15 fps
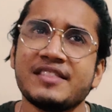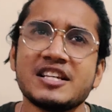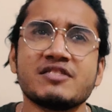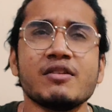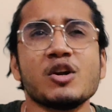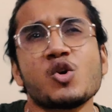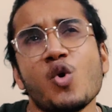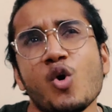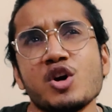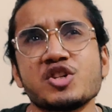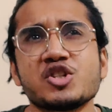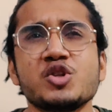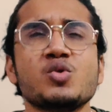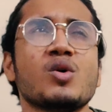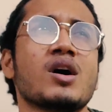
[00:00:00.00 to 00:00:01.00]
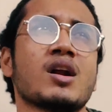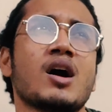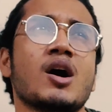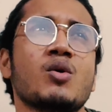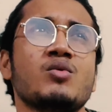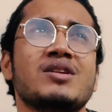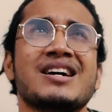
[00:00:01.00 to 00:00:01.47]
this will cost you
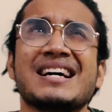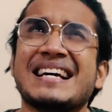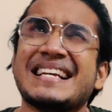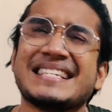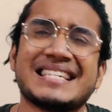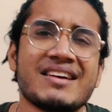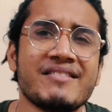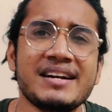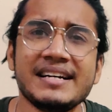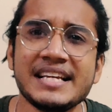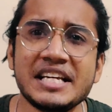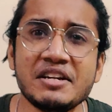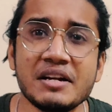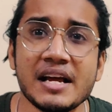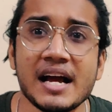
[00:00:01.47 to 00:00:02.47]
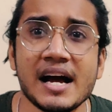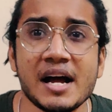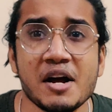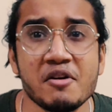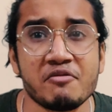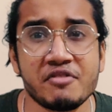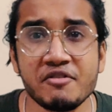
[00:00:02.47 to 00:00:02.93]
around
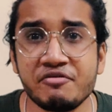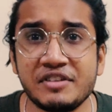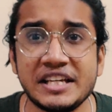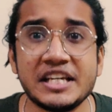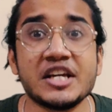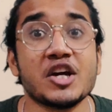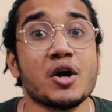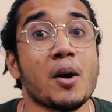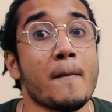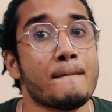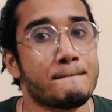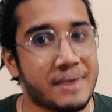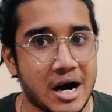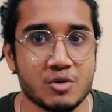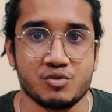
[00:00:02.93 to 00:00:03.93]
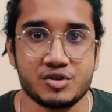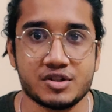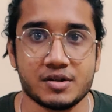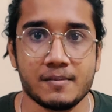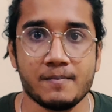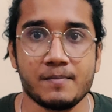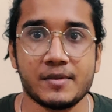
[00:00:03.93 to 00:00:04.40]
£17.50.
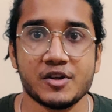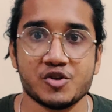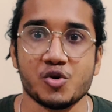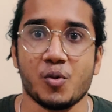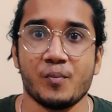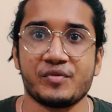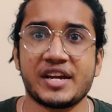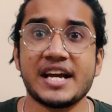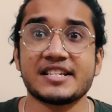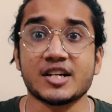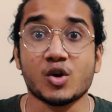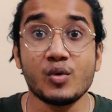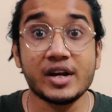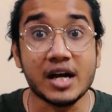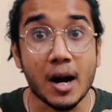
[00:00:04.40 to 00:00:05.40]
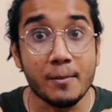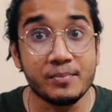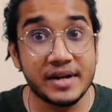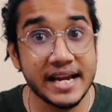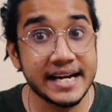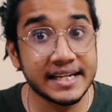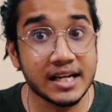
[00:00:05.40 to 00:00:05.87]
So here's a quick
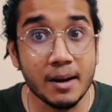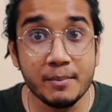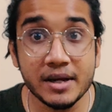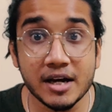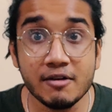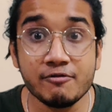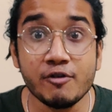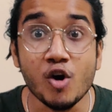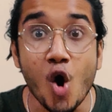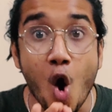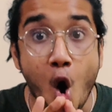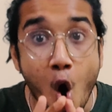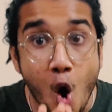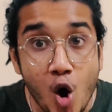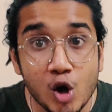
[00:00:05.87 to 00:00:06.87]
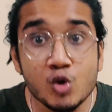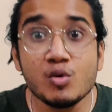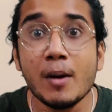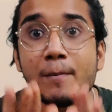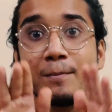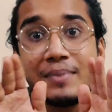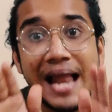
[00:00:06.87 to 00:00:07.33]
update coming up for all who
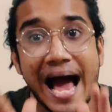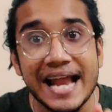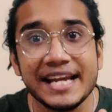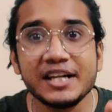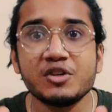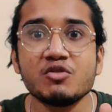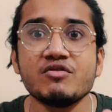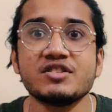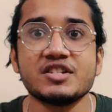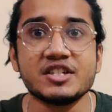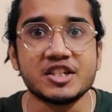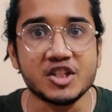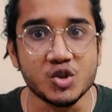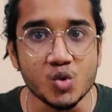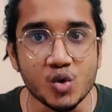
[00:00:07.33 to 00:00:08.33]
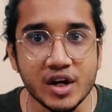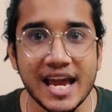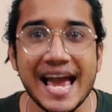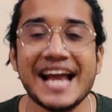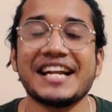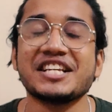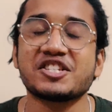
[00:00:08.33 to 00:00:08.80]
are planning to visit UK
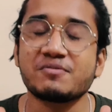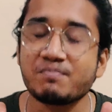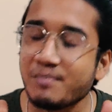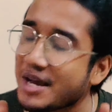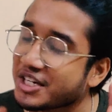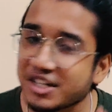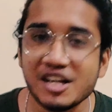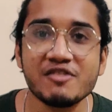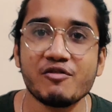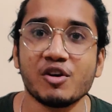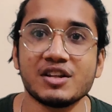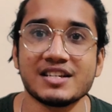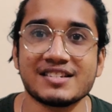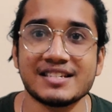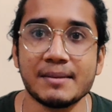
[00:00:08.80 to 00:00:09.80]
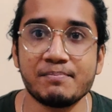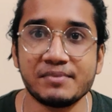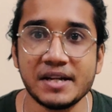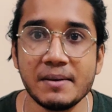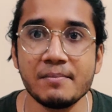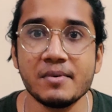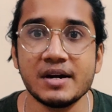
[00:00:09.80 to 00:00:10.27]
and especially for the
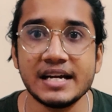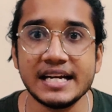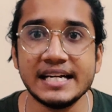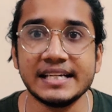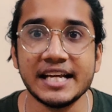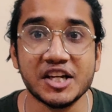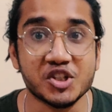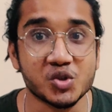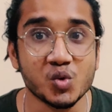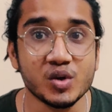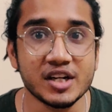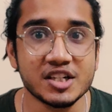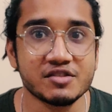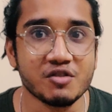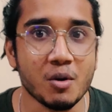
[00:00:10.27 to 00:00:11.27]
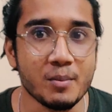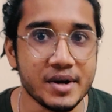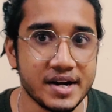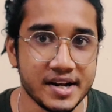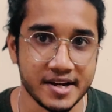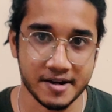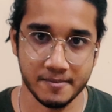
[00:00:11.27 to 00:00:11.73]
September intake students from
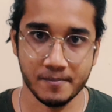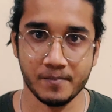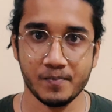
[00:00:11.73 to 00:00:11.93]
India.